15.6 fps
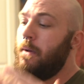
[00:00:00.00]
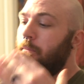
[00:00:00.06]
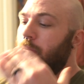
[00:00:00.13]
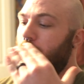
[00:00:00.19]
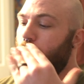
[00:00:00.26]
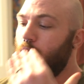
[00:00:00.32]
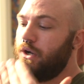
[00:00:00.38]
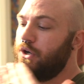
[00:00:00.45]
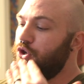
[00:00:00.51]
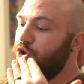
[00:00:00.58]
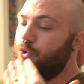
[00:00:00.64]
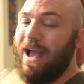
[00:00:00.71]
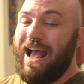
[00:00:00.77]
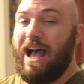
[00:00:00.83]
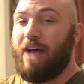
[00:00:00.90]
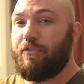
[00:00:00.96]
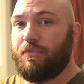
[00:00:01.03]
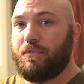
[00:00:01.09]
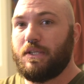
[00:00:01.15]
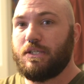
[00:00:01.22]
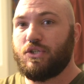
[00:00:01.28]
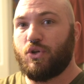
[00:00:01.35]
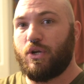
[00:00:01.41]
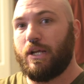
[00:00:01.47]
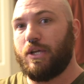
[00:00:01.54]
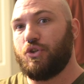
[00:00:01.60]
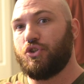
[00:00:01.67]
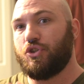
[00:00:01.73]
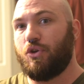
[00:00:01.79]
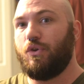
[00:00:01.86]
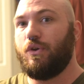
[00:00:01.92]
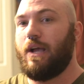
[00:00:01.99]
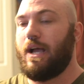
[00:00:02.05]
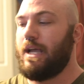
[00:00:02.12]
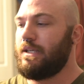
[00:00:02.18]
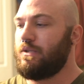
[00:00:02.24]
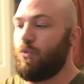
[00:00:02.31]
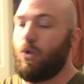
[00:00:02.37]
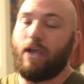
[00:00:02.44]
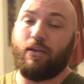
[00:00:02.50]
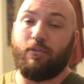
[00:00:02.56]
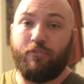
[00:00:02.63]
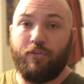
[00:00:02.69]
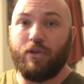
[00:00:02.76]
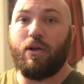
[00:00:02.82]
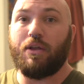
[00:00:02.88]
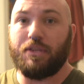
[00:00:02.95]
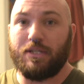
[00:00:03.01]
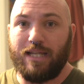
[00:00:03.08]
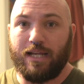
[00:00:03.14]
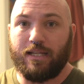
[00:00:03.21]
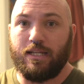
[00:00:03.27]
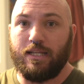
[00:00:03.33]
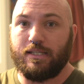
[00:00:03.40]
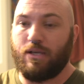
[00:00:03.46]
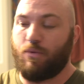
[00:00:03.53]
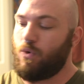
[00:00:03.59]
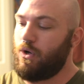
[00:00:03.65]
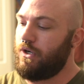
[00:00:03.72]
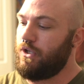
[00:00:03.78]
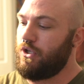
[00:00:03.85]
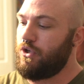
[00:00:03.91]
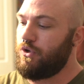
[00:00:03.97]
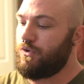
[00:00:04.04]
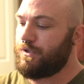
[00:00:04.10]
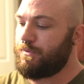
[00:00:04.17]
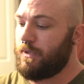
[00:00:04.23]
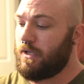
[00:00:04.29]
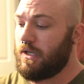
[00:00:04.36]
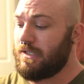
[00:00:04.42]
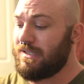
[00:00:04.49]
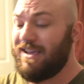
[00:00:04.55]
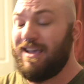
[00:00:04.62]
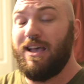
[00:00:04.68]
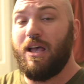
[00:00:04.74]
but I wanted to do half of this so I could show you guys, well, I could figure out the techniques I wanted to use, because